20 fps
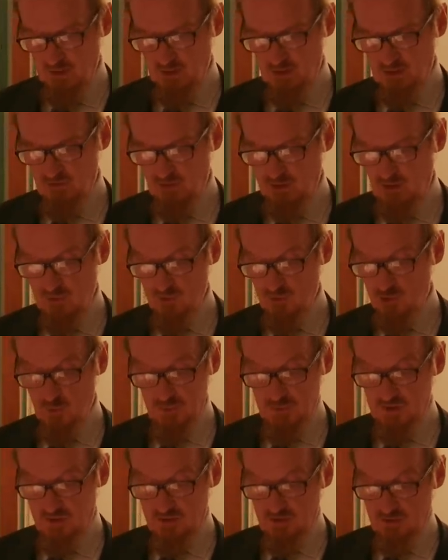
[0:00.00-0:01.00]
Islam should
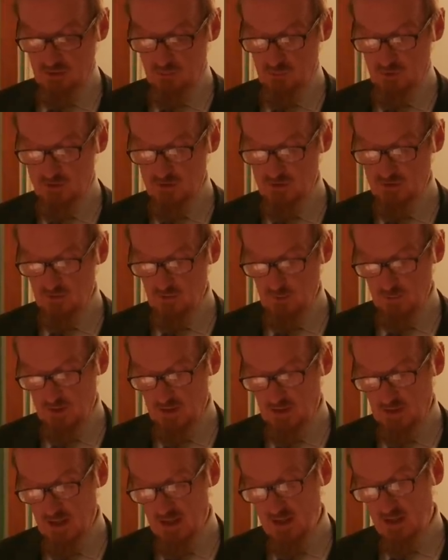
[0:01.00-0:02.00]
be interpreted as
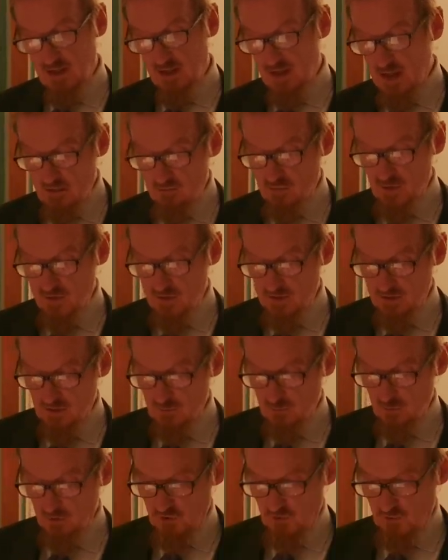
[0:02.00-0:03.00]
being everything
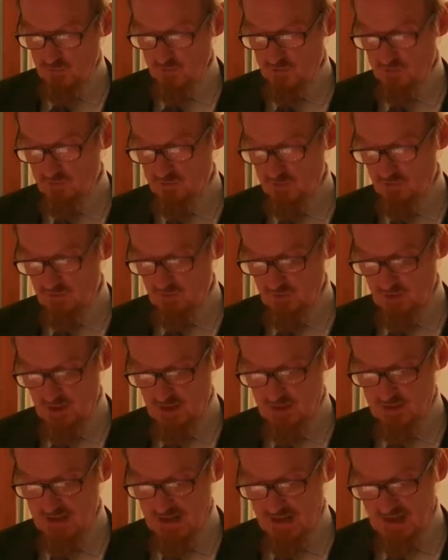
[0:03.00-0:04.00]
that Muslims have
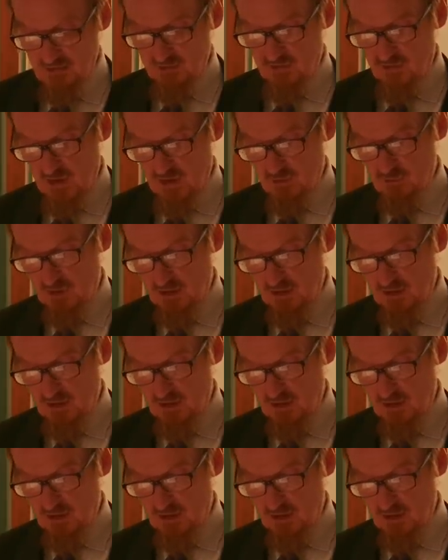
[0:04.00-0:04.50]
defined as their